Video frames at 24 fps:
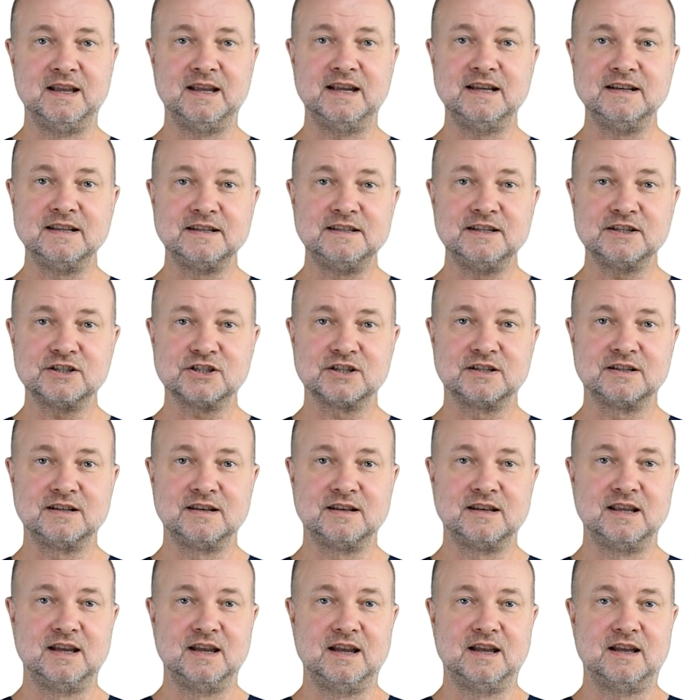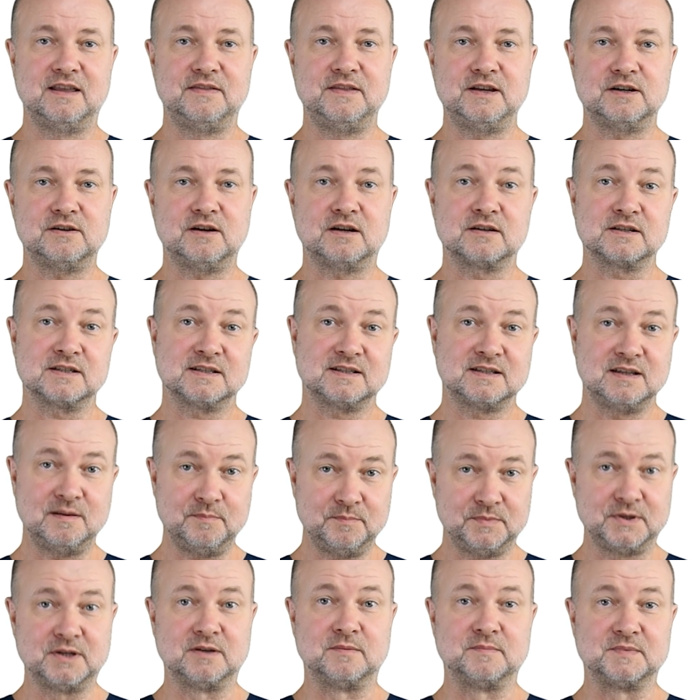In addition, there are
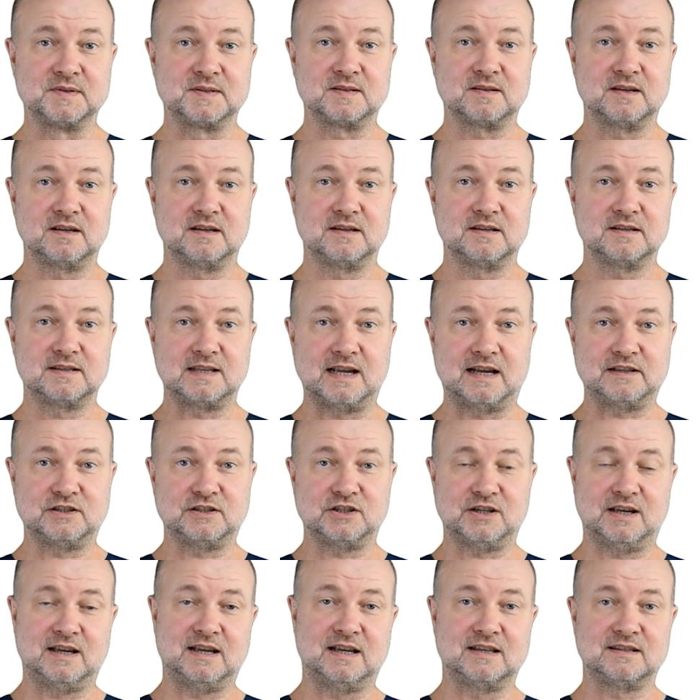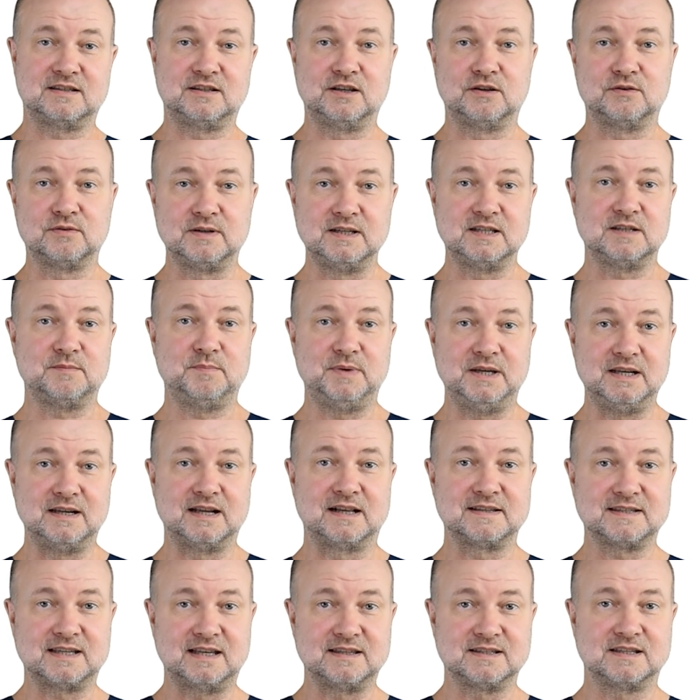symptoms such as decreased
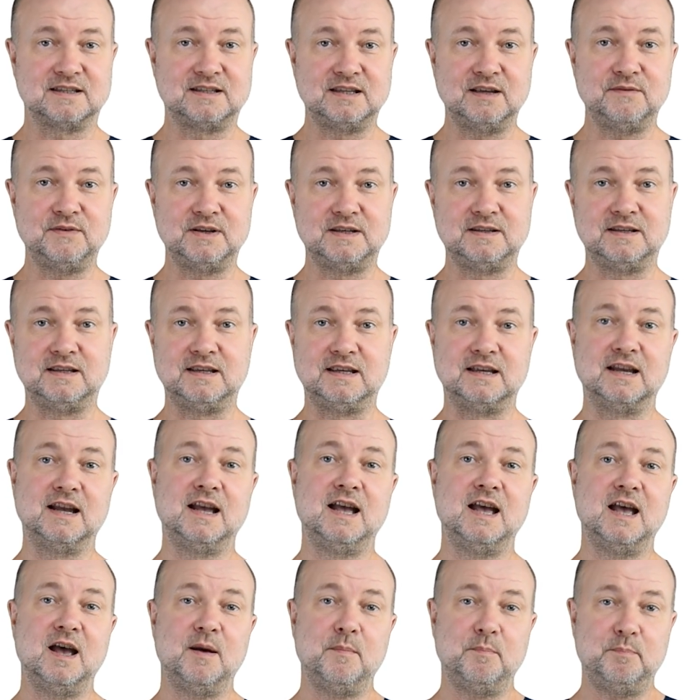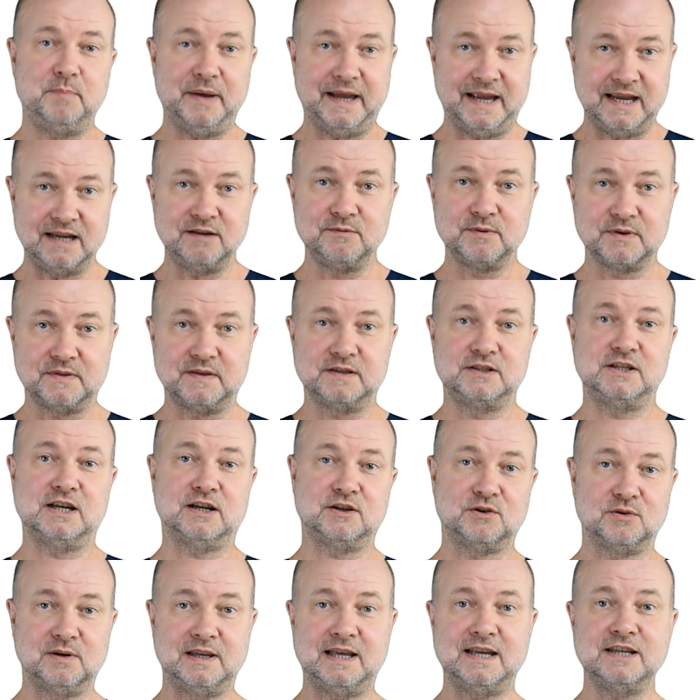penile sensitivity, pain with
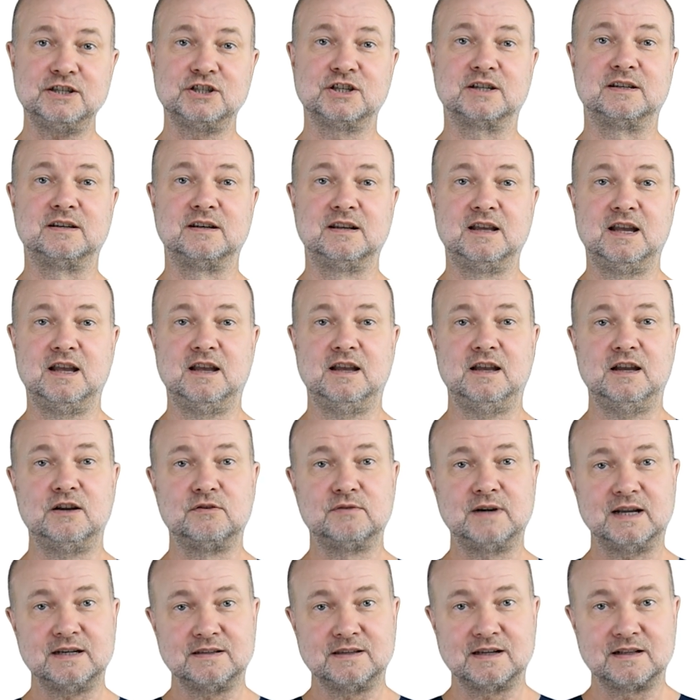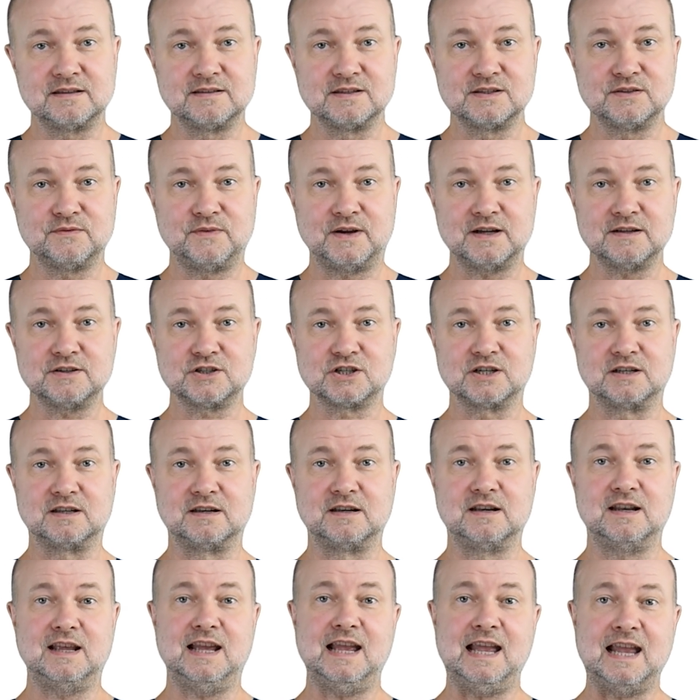ejaculation, erectile
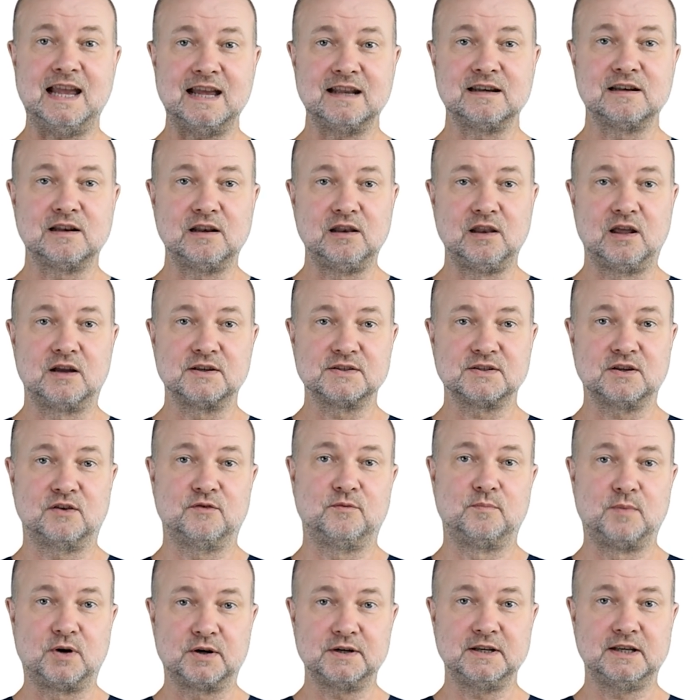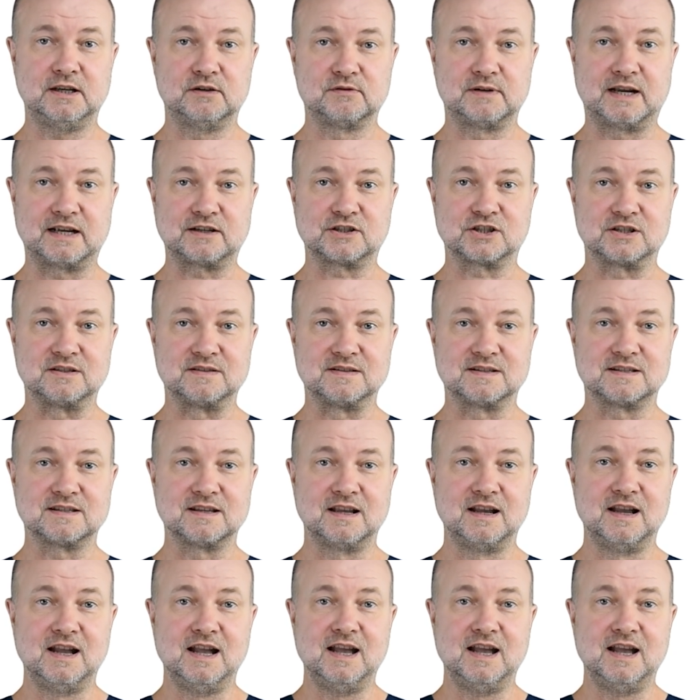dysfunction, and loss of morning erections.